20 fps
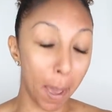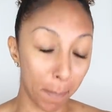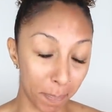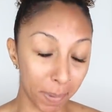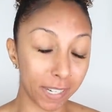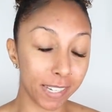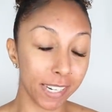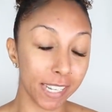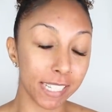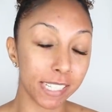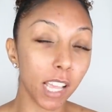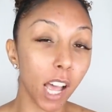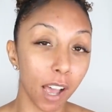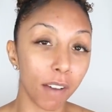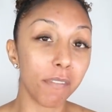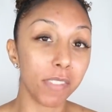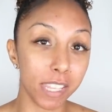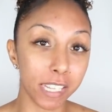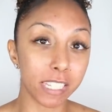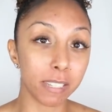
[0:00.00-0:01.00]
epicness
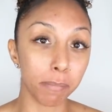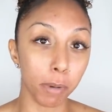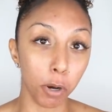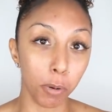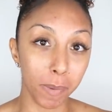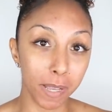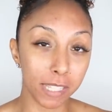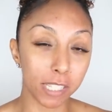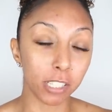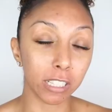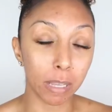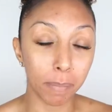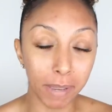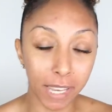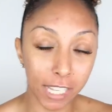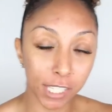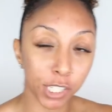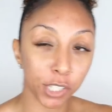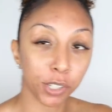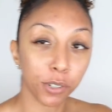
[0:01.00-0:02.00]
of this moment. So let
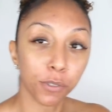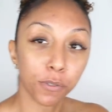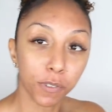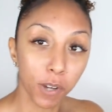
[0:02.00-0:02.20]
me insert a